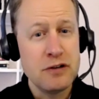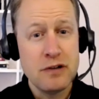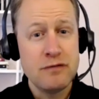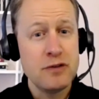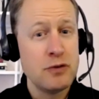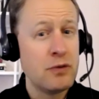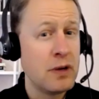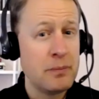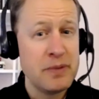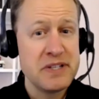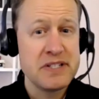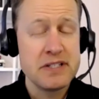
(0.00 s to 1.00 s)
you run a
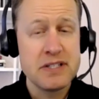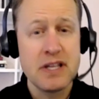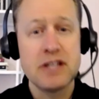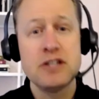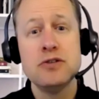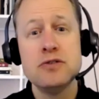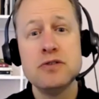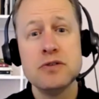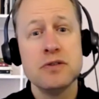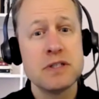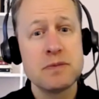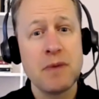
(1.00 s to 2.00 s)
business like you do,
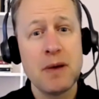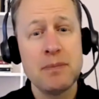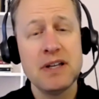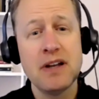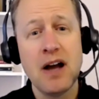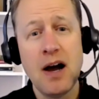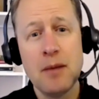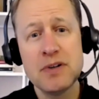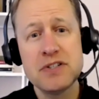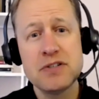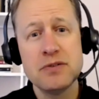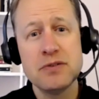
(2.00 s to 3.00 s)
this might be an
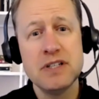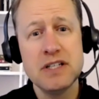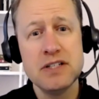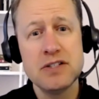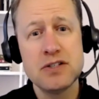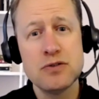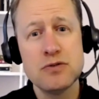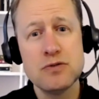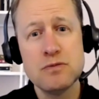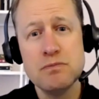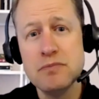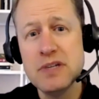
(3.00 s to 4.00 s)
opportunity
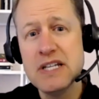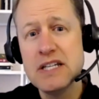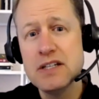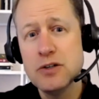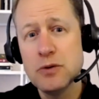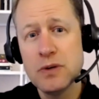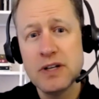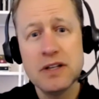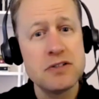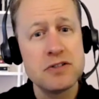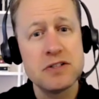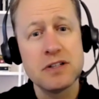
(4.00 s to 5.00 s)
to meet new and
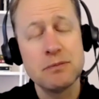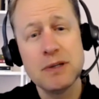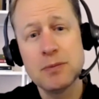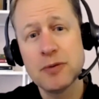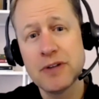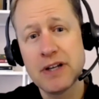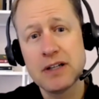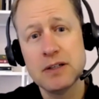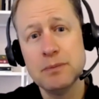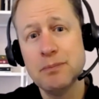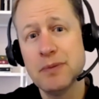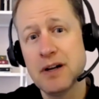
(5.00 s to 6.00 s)
interesting people that
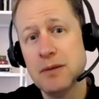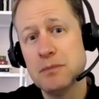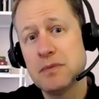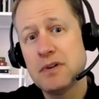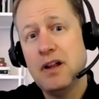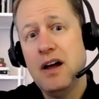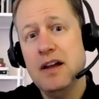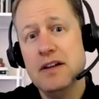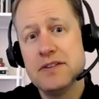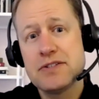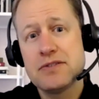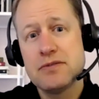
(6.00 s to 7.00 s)
could become
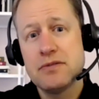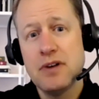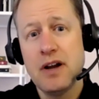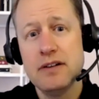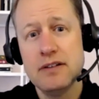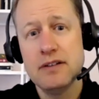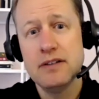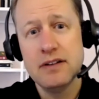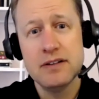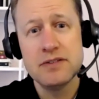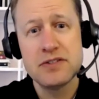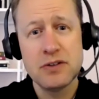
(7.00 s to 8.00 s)
clients, right?
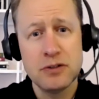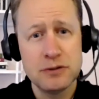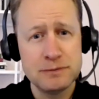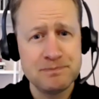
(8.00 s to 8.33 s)
And so